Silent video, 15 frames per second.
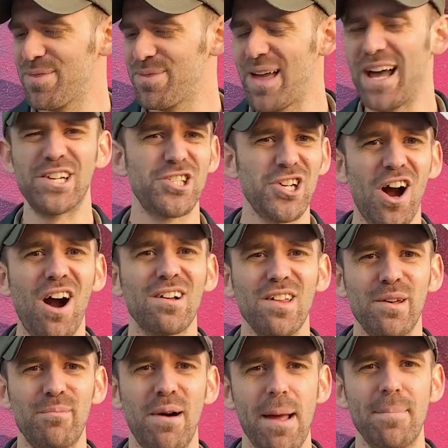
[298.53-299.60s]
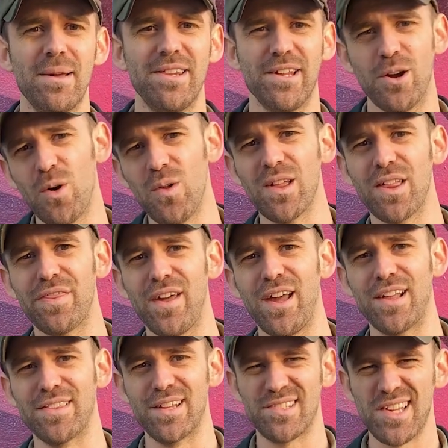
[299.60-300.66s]
That chocolate might be the only
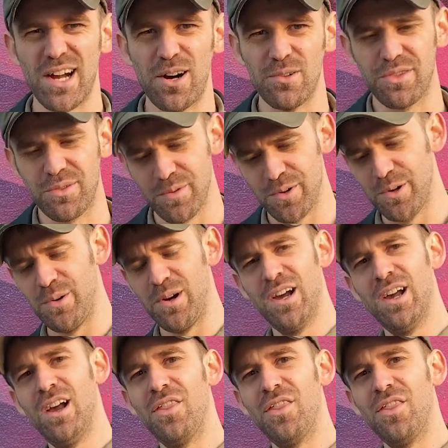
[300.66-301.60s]
thing that's held through